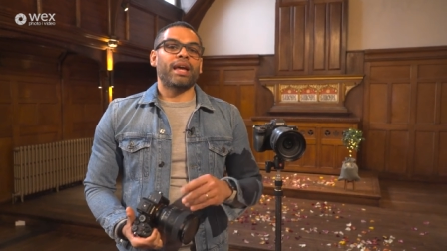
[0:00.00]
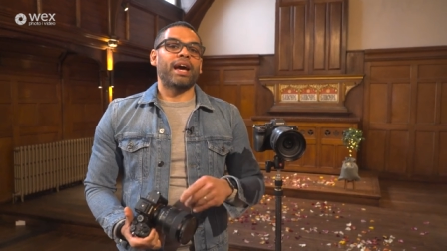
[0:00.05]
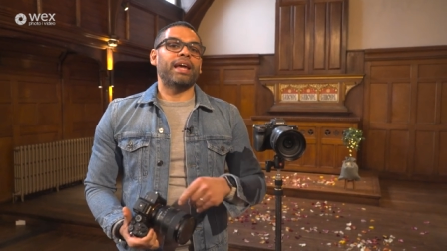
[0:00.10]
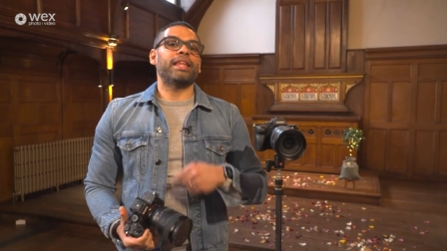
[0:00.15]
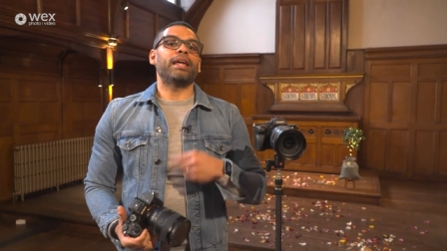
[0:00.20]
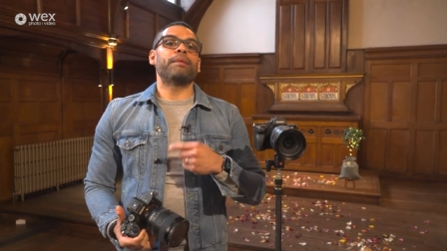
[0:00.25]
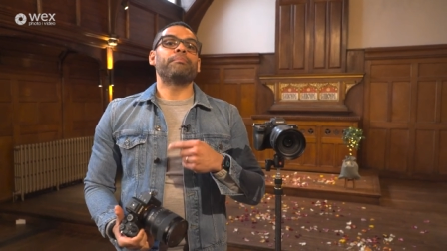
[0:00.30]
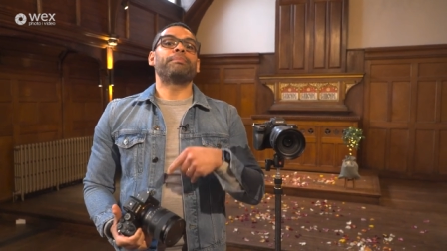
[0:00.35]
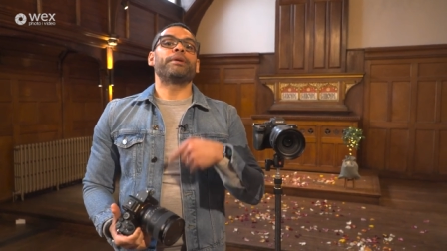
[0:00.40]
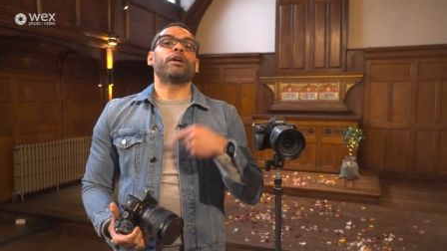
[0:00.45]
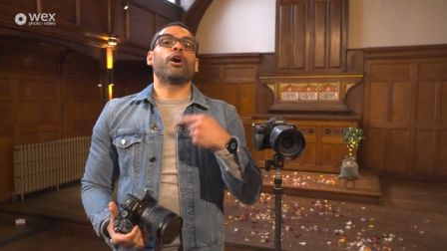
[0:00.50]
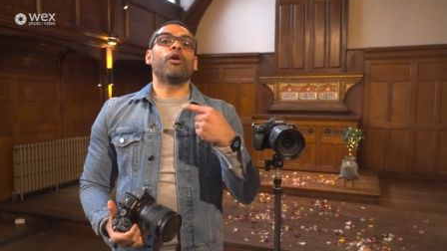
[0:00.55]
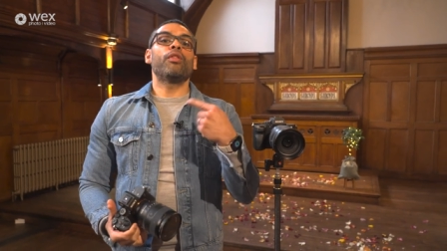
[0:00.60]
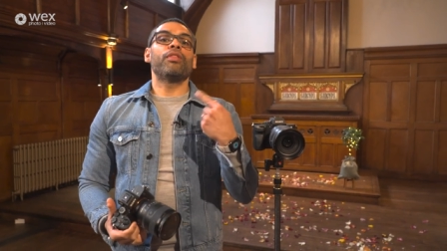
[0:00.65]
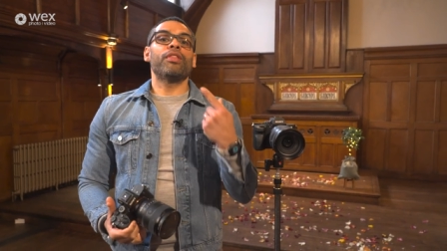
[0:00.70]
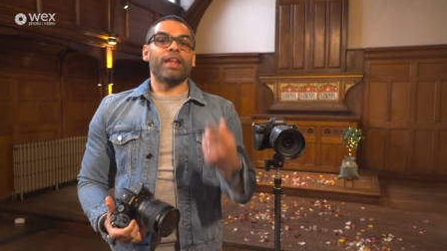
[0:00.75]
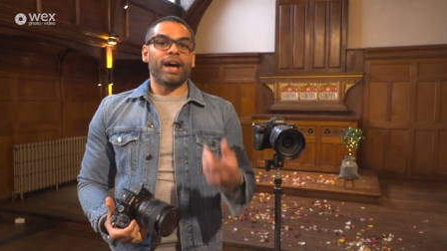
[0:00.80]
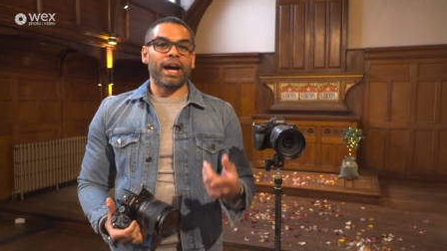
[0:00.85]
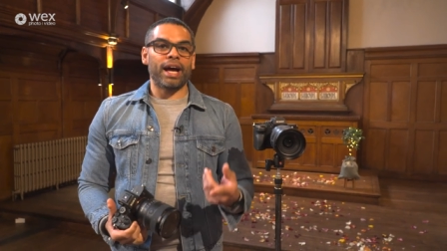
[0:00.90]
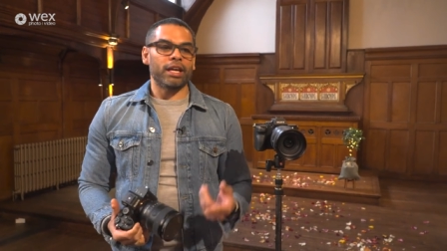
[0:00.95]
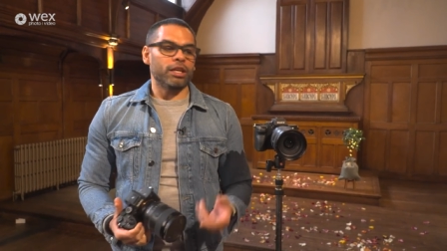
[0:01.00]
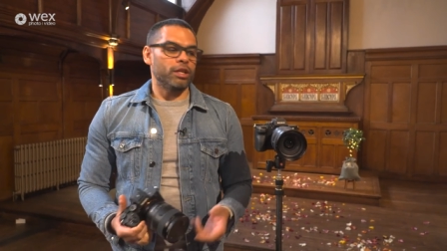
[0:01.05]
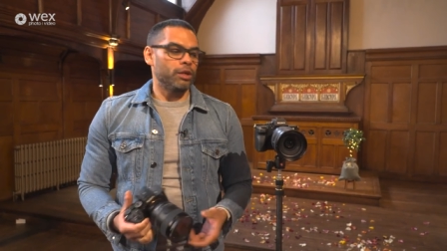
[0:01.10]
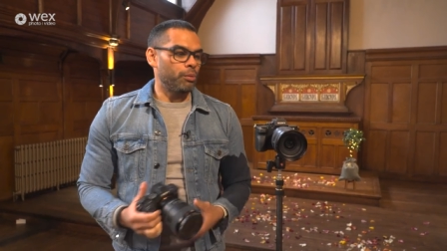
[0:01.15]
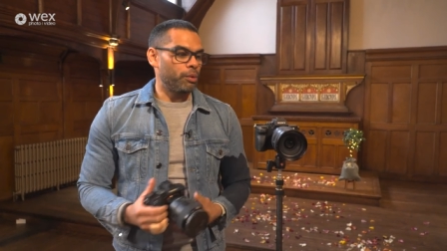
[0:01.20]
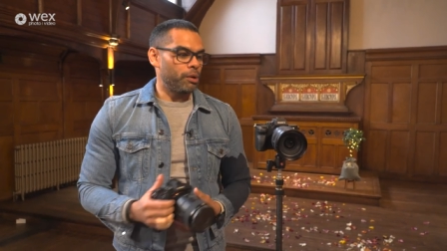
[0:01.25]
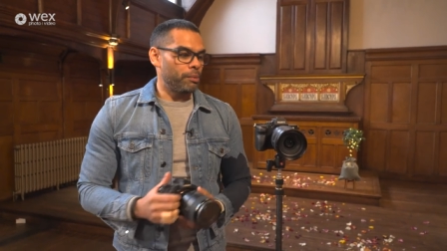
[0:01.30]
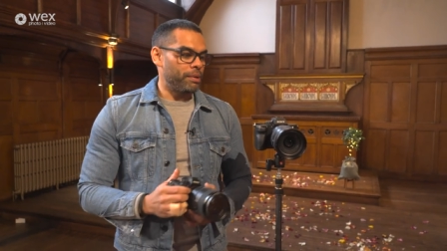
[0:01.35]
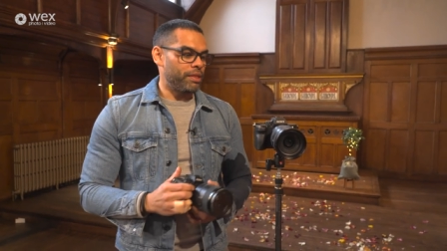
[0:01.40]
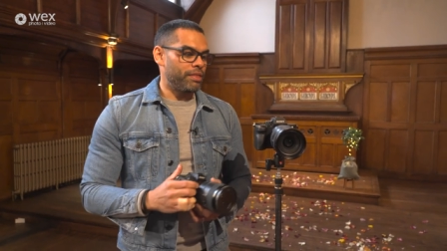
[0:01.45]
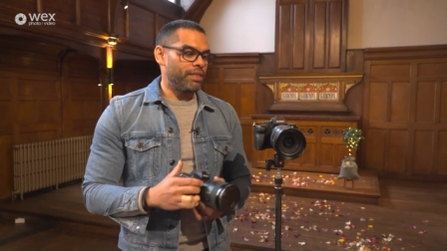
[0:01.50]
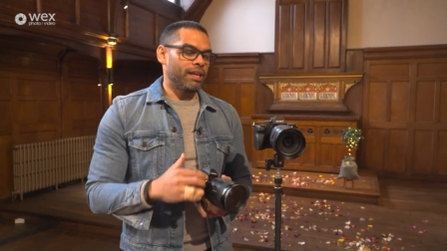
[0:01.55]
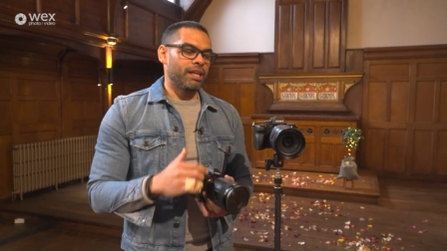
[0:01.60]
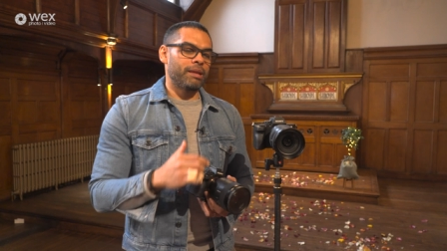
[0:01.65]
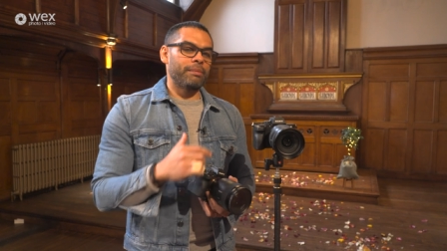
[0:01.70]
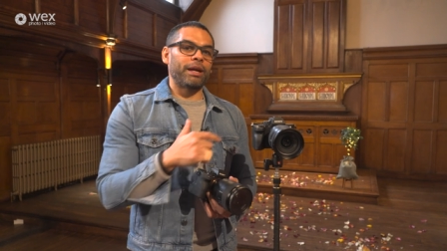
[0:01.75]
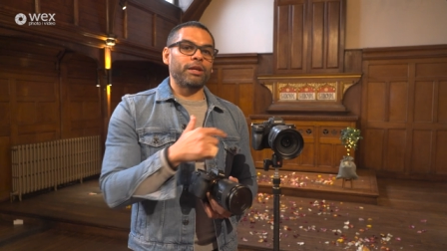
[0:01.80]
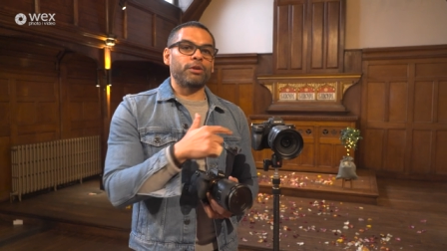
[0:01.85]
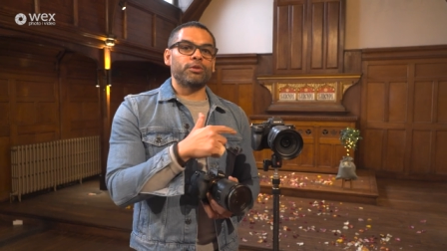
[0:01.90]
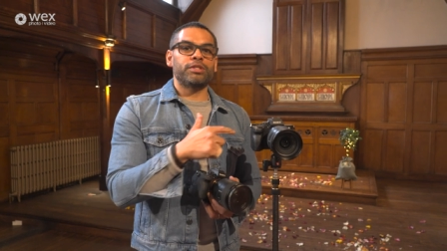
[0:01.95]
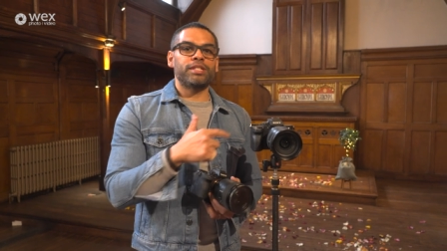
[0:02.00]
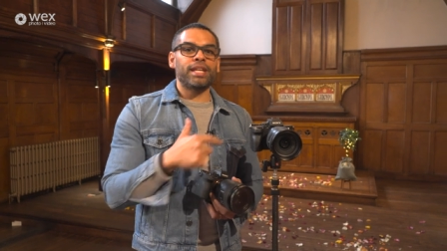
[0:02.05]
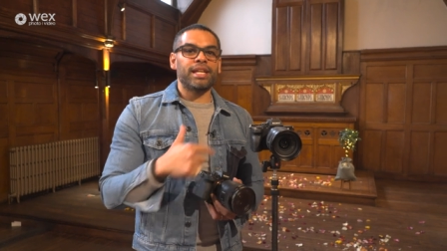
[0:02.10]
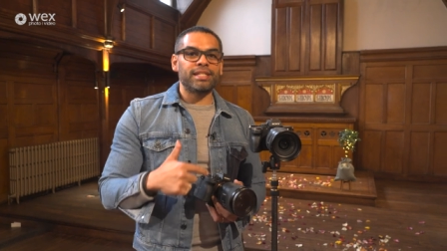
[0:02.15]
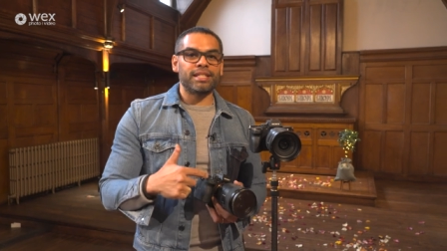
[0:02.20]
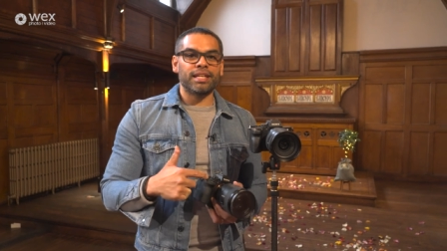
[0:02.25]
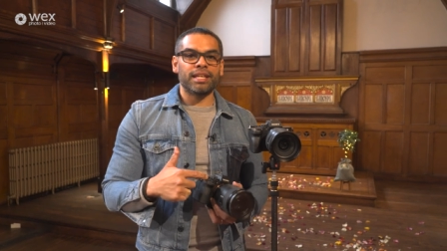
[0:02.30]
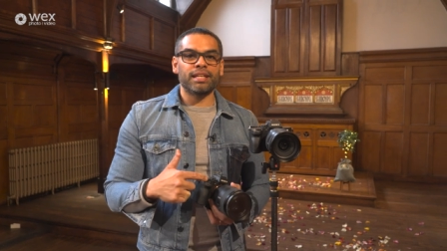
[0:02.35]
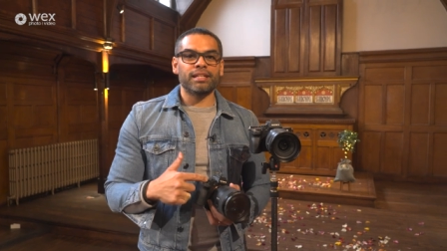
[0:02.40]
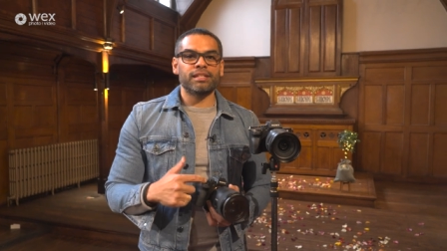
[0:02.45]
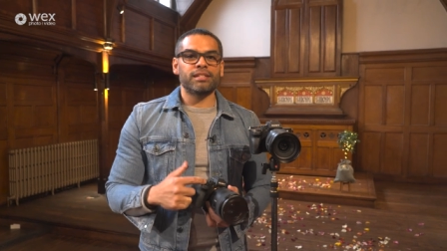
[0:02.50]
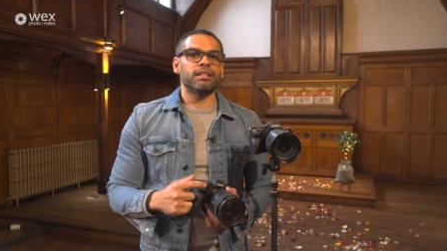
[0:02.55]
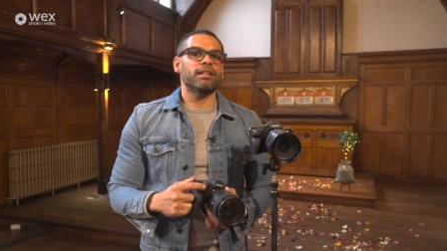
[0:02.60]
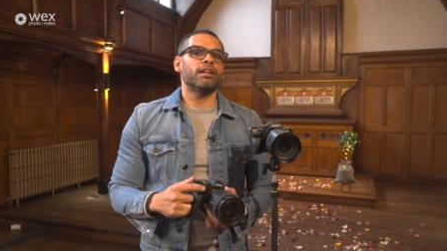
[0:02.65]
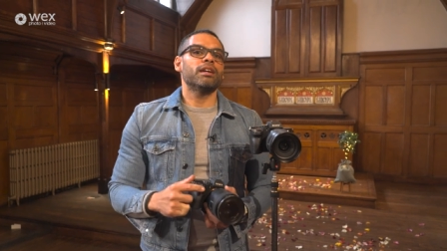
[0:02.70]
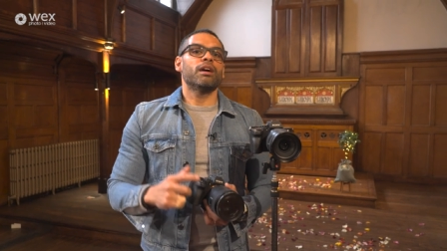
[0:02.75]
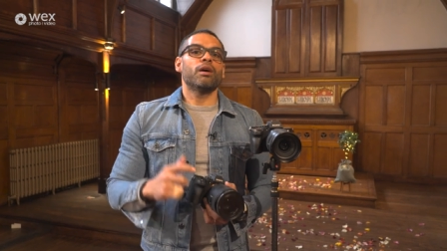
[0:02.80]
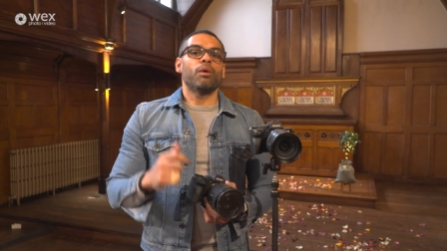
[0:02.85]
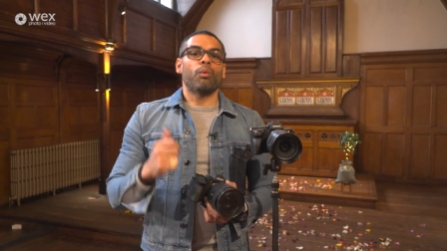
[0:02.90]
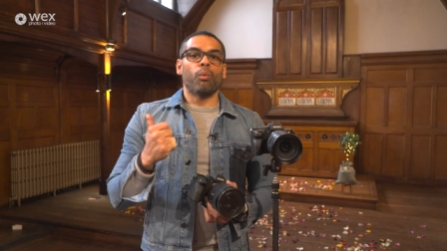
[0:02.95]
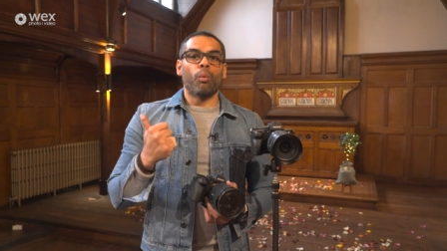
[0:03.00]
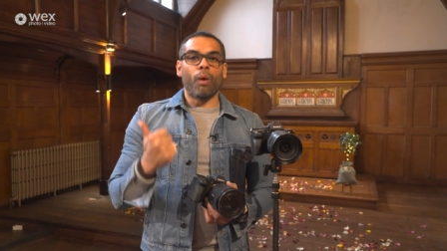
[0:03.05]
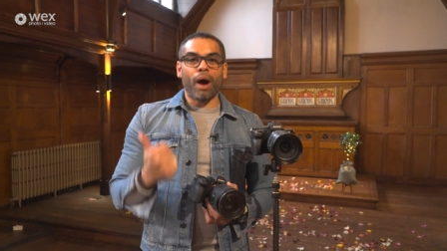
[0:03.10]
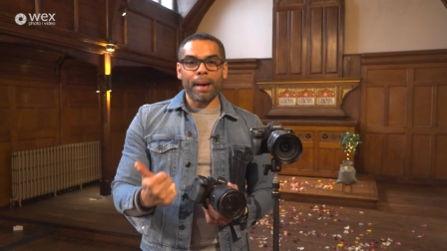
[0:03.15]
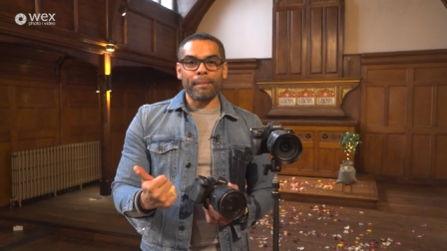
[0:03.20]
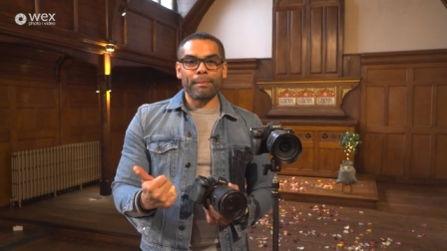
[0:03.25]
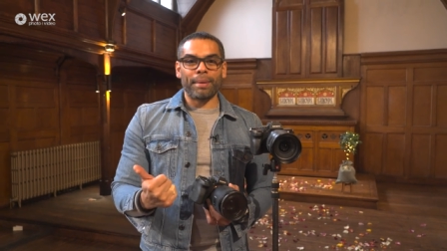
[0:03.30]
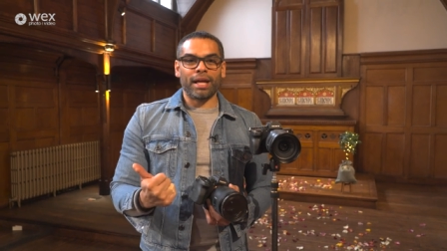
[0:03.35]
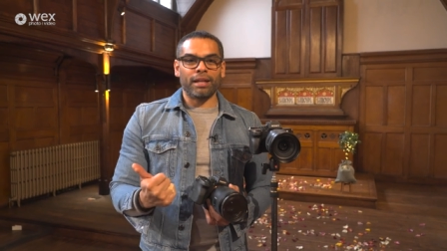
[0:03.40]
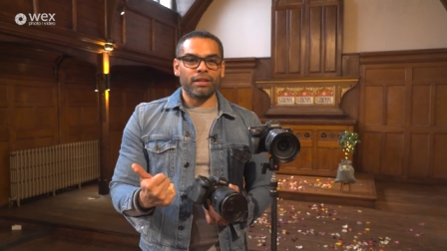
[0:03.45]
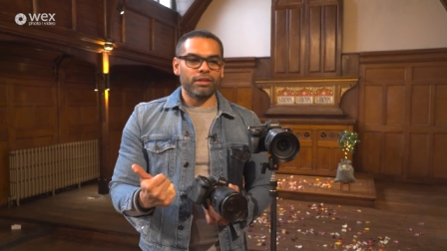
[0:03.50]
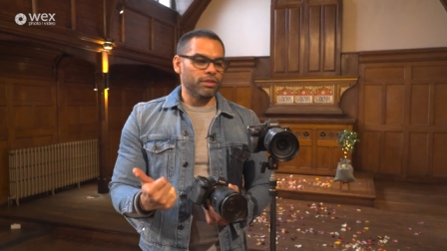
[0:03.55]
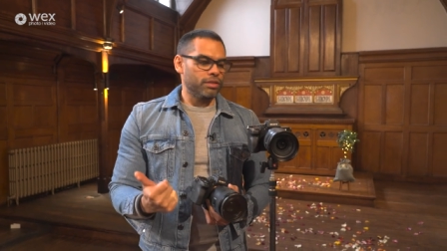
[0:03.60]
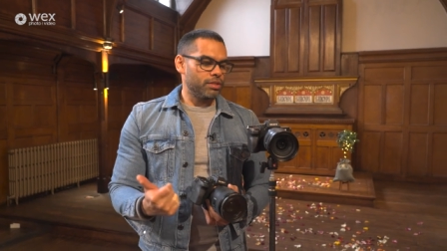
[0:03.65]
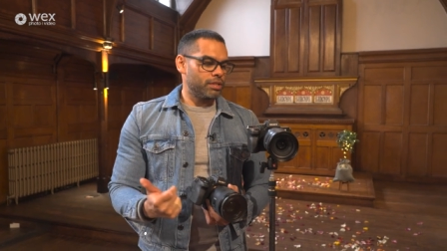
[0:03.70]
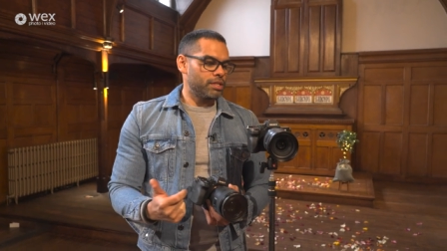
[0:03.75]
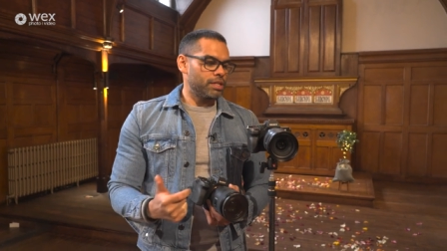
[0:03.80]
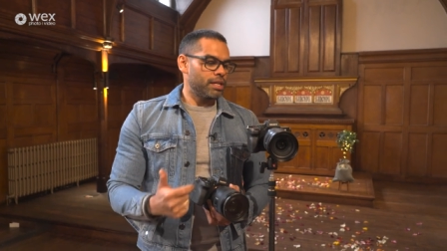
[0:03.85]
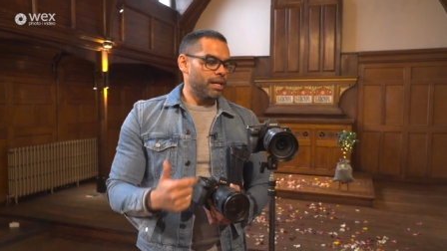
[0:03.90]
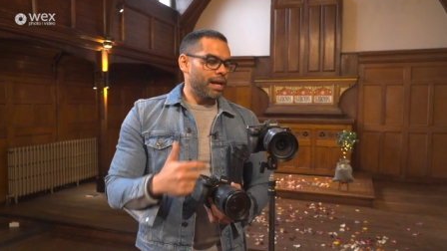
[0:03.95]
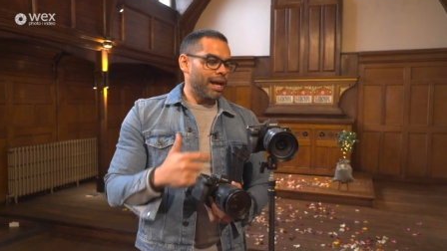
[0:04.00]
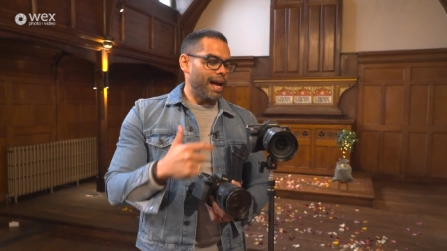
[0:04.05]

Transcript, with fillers: And then beyond that, you want to be thinking about your settings, white balance,